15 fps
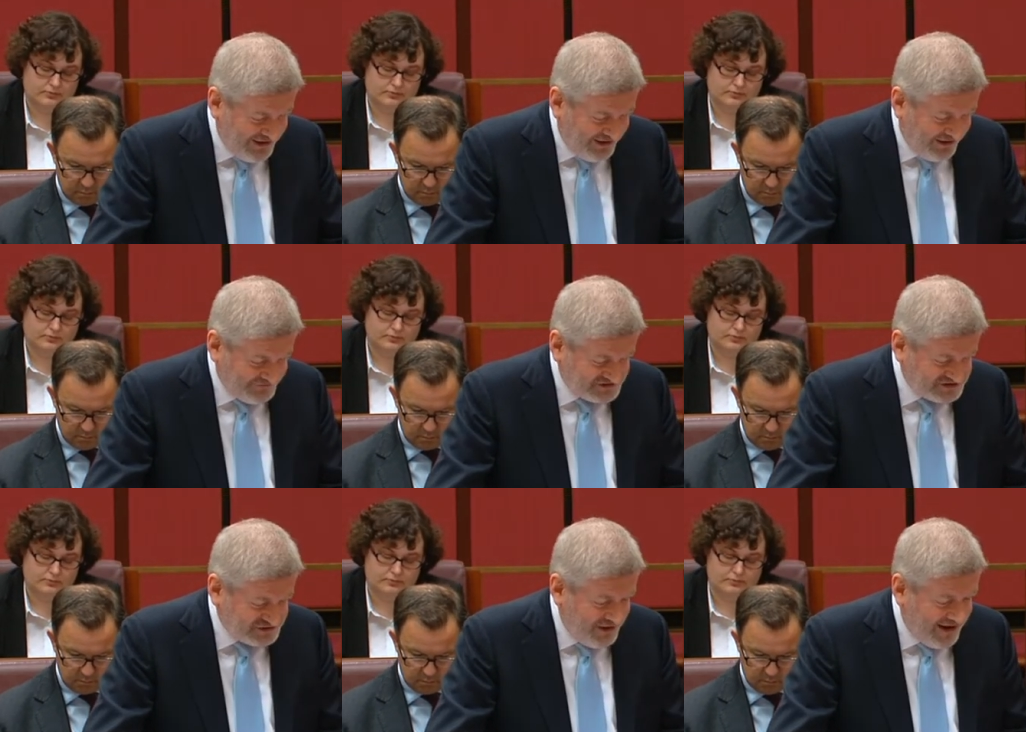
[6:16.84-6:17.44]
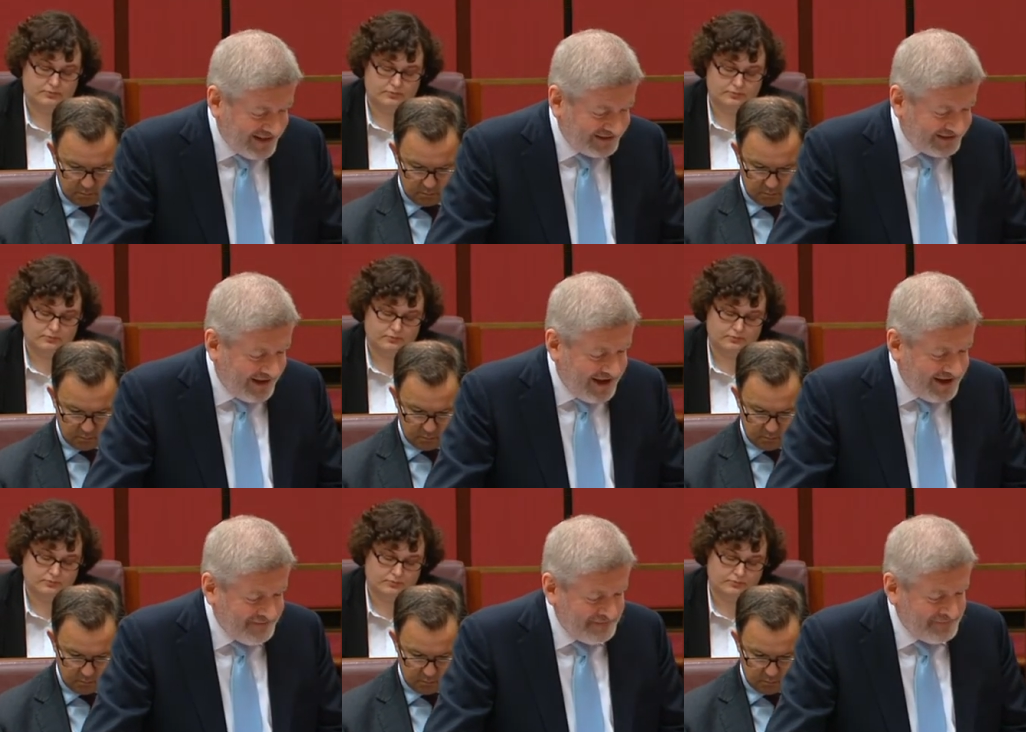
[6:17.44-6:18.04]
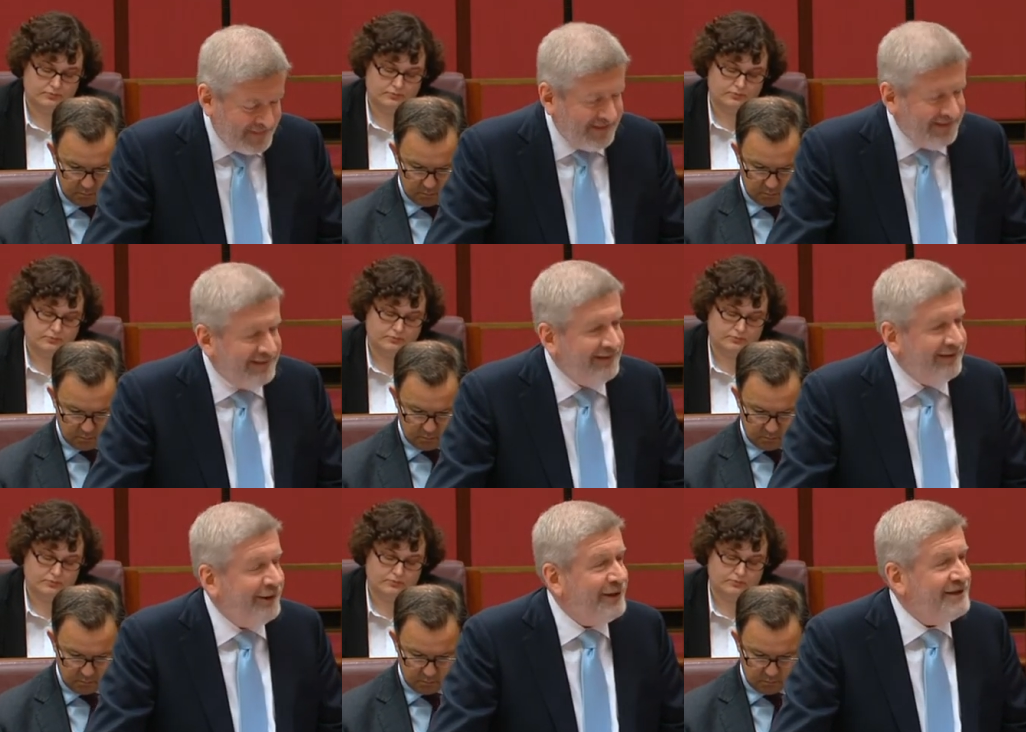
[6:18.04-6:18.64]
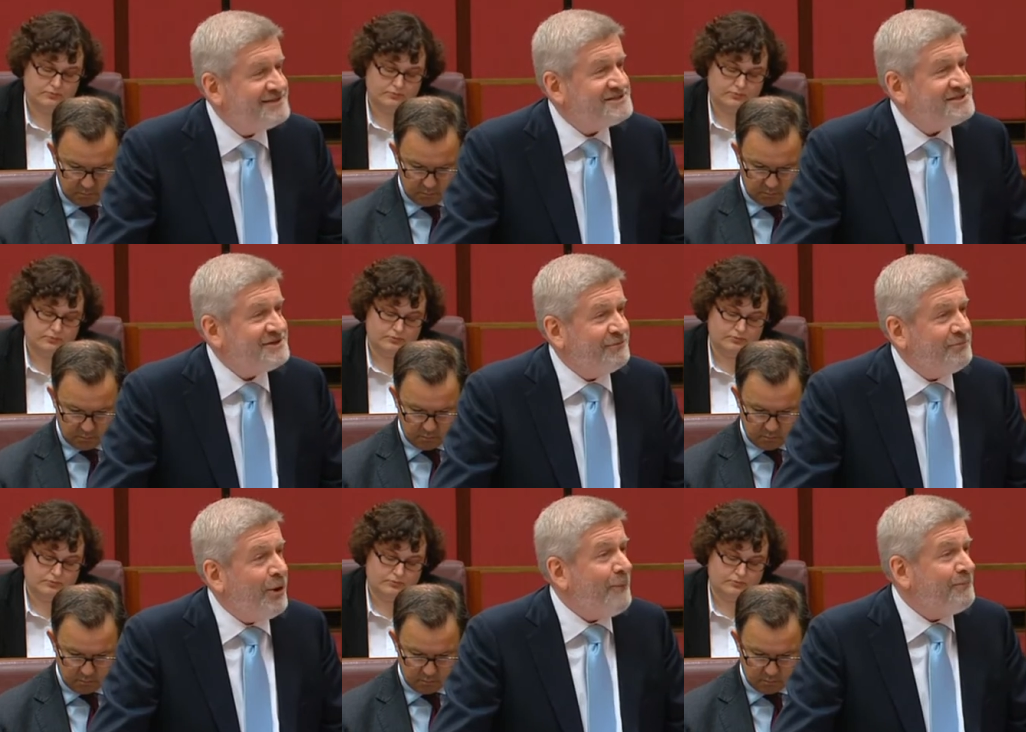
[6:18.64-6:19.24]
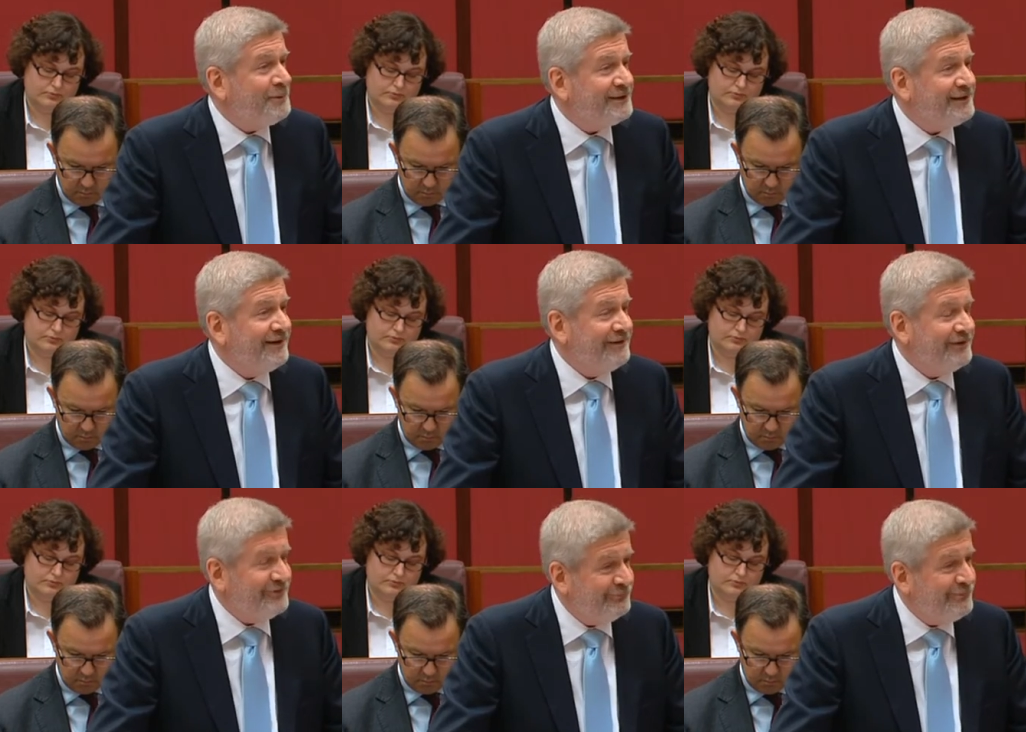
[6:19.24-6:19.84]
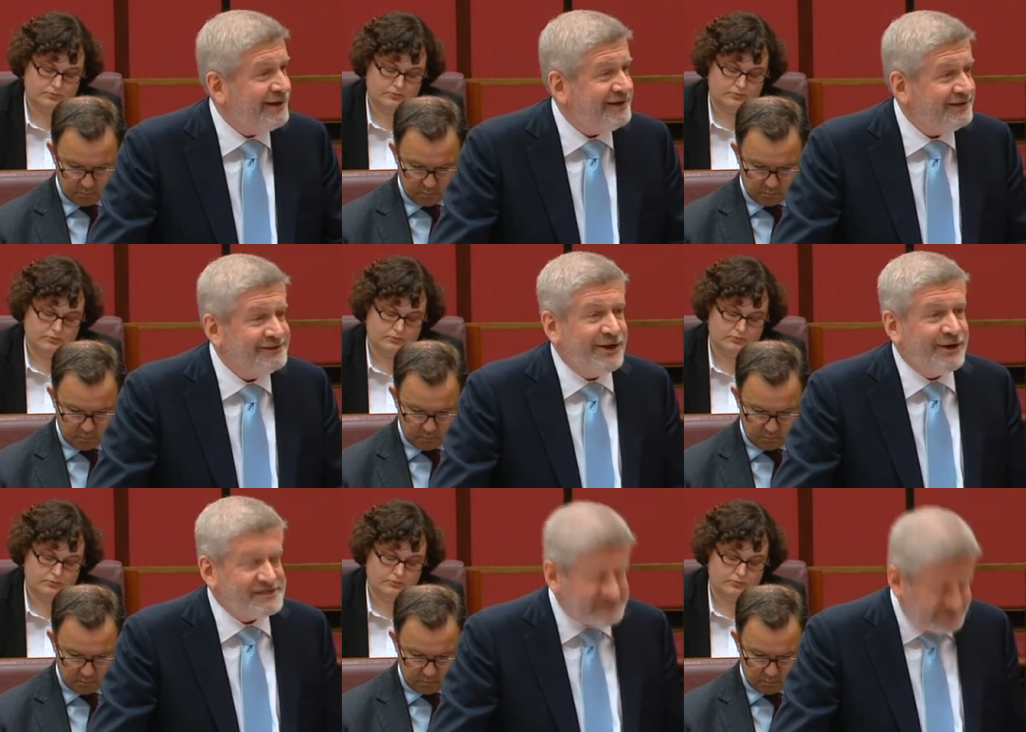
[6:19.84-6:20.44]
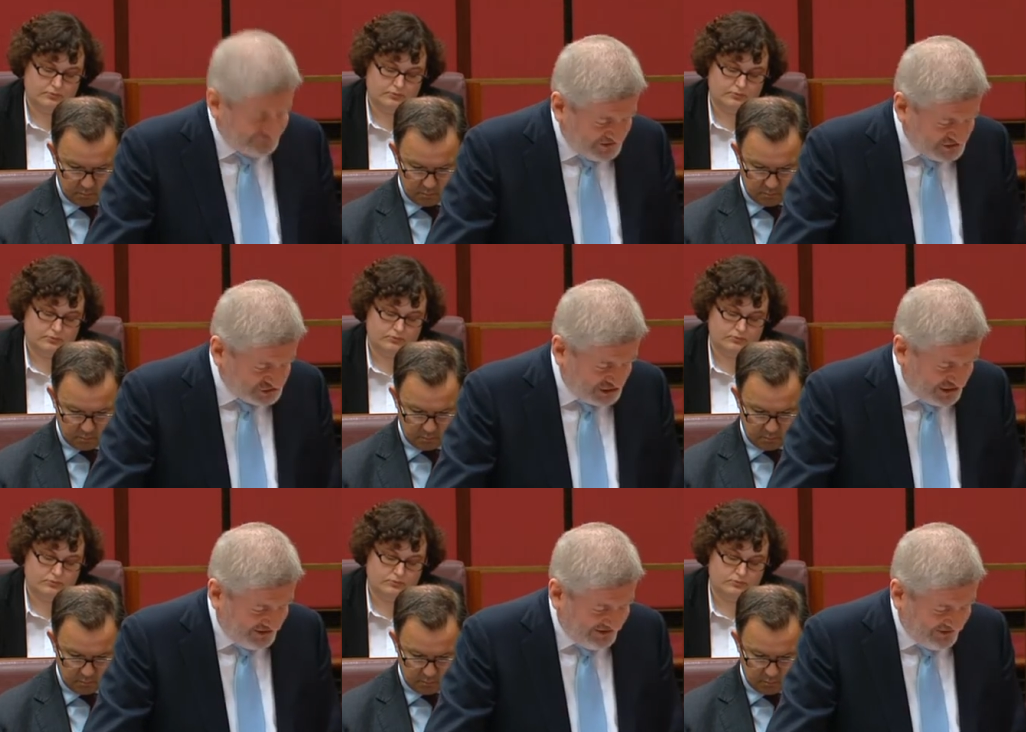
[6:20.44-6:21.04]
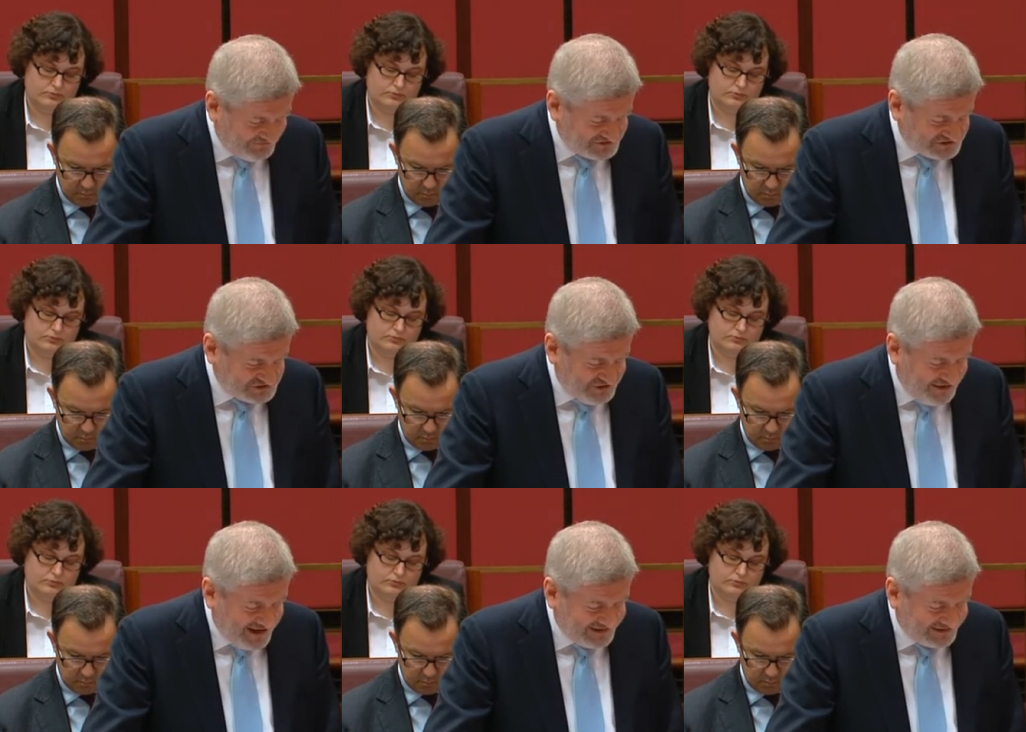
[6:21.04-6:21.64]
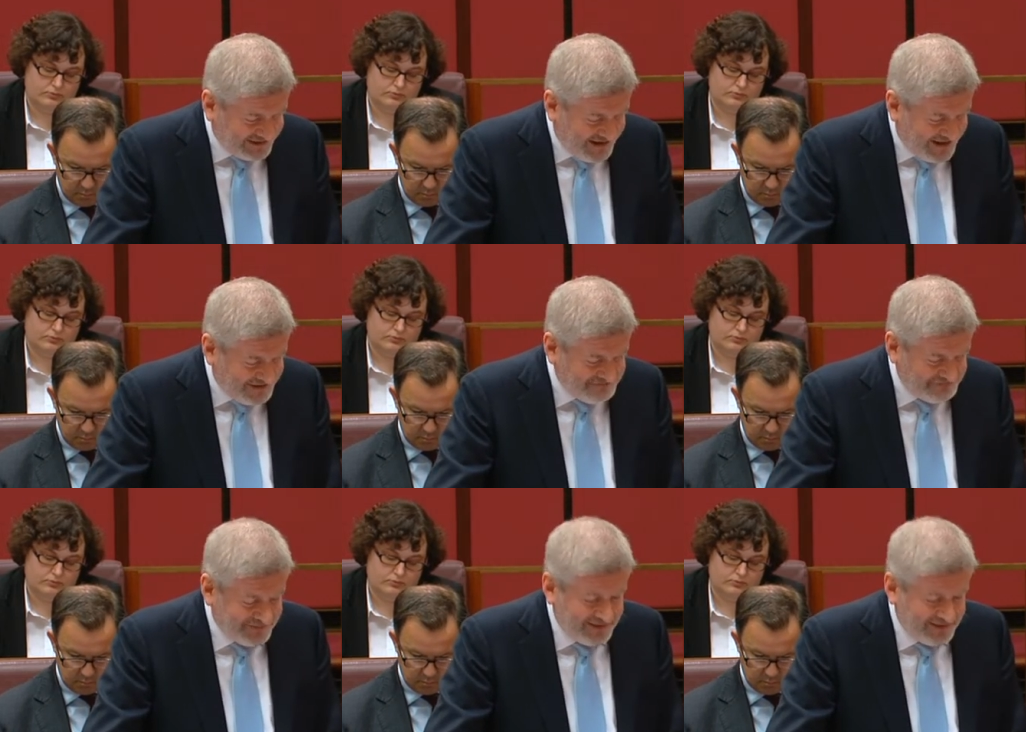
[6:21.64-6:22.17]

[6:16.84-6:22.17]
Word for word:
Speaker 1: of Australia Day. it's a popular and recognised feature of Australia Day.